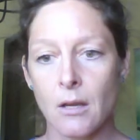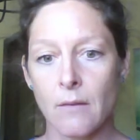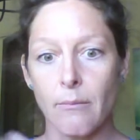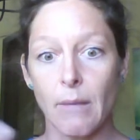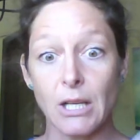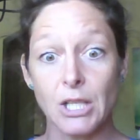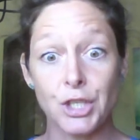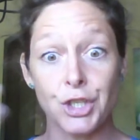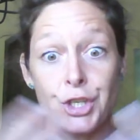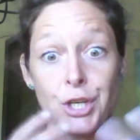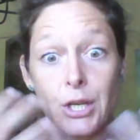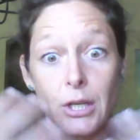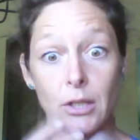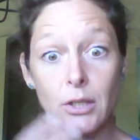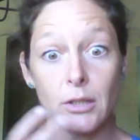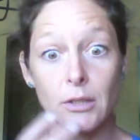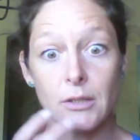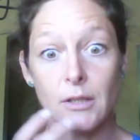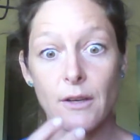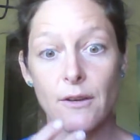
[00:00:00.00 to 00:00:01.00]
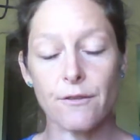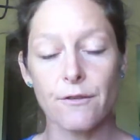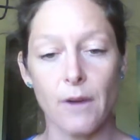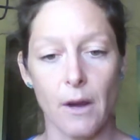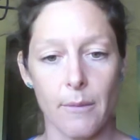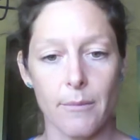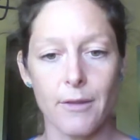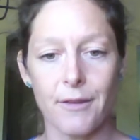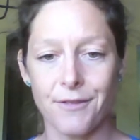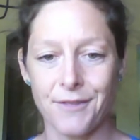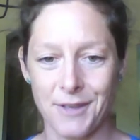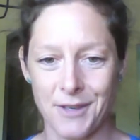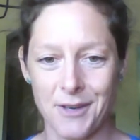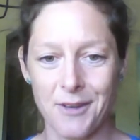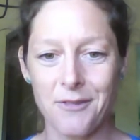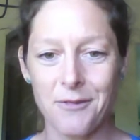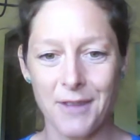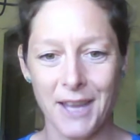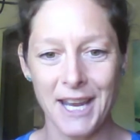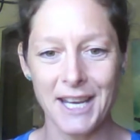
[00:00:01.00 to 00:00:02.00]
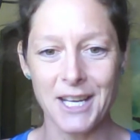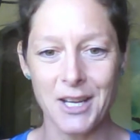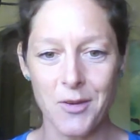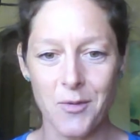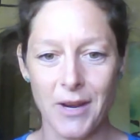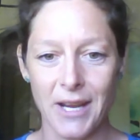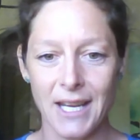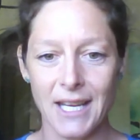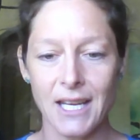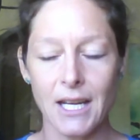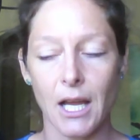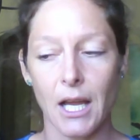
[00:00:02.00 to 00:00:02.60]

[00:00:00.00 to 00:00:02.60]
my shield from the fear of gaining weight.